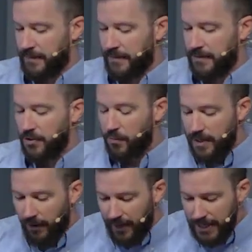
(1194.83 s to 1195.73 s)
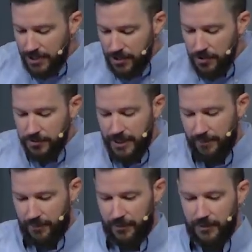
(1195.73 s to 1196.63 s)
So we are a new
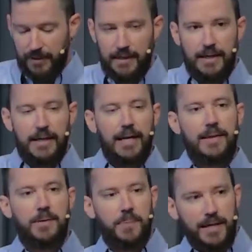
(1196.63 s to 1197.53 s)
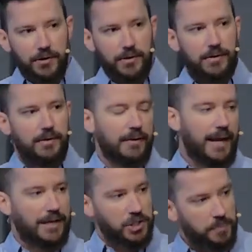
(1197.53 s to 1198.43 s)
temple. And then Peter
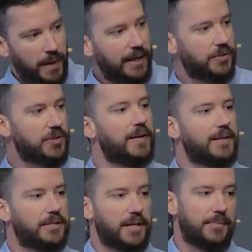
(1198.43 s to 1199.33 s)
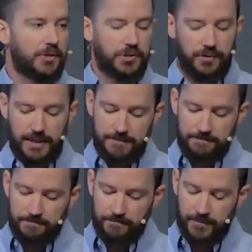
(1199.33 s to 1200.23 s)
expands on this imagery,
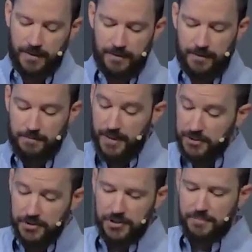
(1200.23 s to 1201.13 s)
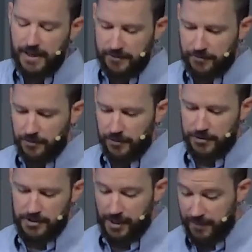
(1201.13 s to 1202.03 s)
mixes his
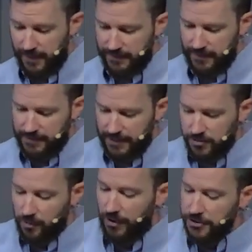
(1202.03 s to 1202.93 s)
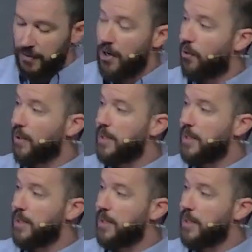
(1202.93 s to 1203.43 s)
metaphors a bit, and says we're also a holy